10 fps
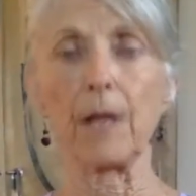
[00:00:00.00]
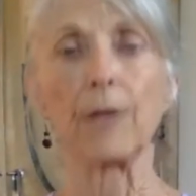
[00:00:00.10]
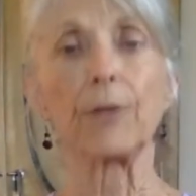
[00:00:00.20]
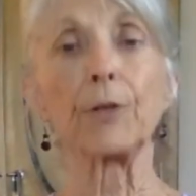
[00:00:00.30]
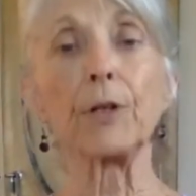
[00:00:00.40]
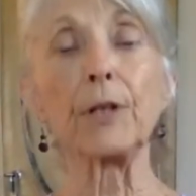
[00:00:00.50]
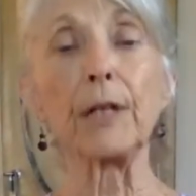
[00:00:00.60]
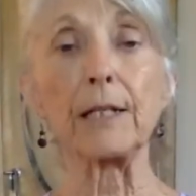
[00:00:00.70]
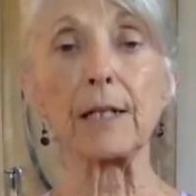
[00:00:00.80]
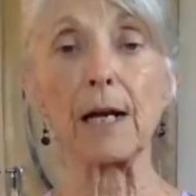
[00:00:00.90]
The third
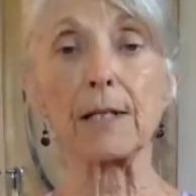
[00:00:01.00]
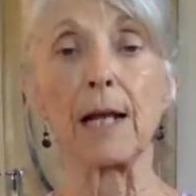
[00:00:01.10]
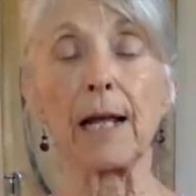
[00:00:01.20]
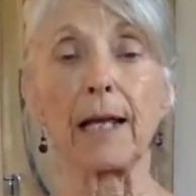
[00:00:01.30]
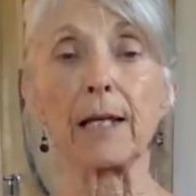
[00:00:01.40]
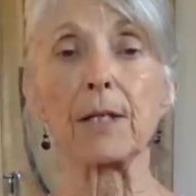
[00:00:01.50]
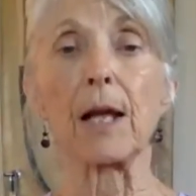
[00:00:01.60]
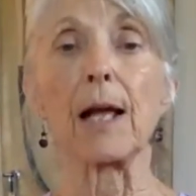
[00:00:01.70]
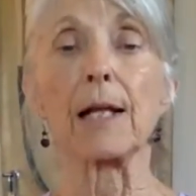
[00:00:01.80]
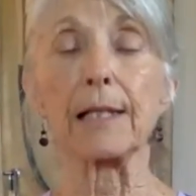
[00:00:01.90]
thing it does
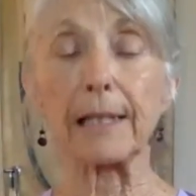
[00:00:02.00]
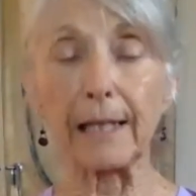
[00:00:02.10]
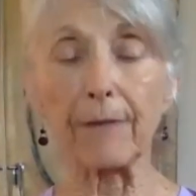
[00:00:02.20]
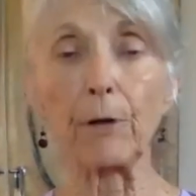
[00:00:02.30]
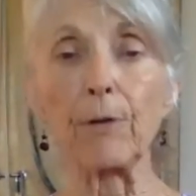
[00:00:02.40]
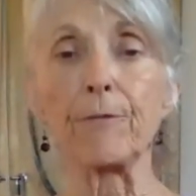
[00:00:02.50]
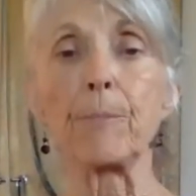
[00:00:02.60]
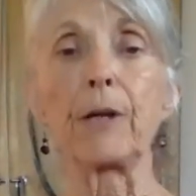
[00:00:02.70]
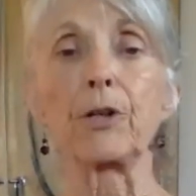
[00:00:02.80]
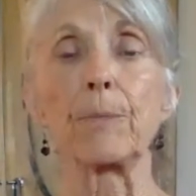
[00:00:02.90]
is give you
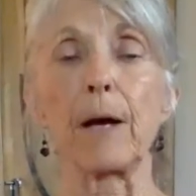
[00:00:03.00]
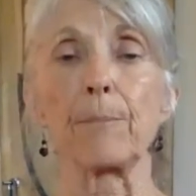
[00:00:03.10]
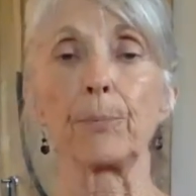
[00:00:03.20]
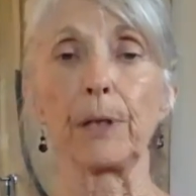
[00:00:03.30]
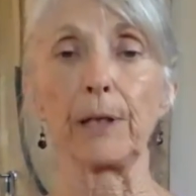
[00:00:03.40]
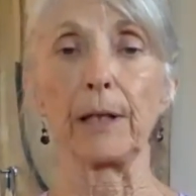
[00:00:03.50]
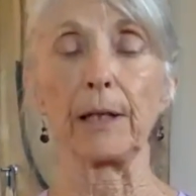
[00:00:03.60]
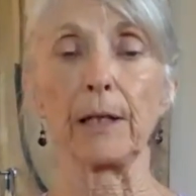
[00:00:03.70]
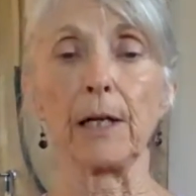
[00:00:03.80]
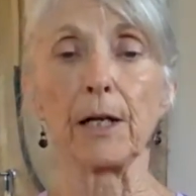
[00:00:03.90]
information about breathing,